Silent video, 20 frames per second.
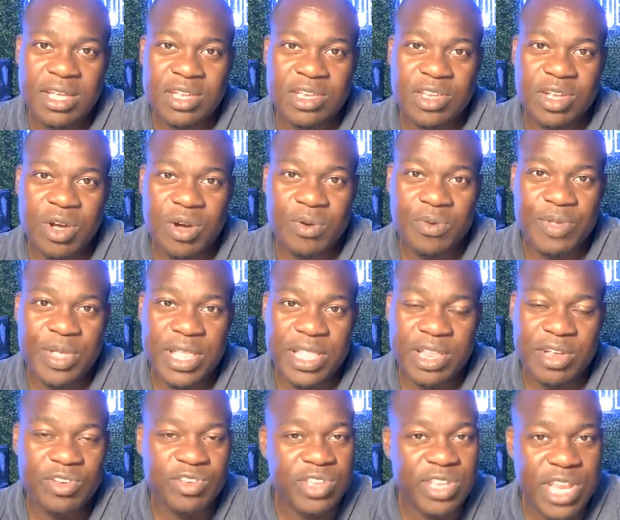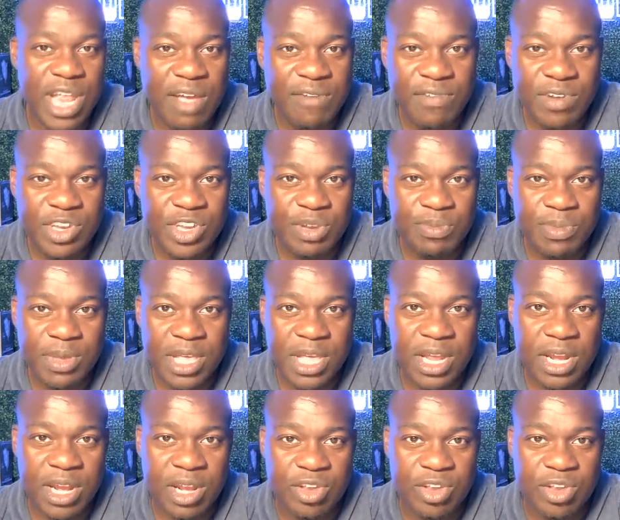So there's never should be an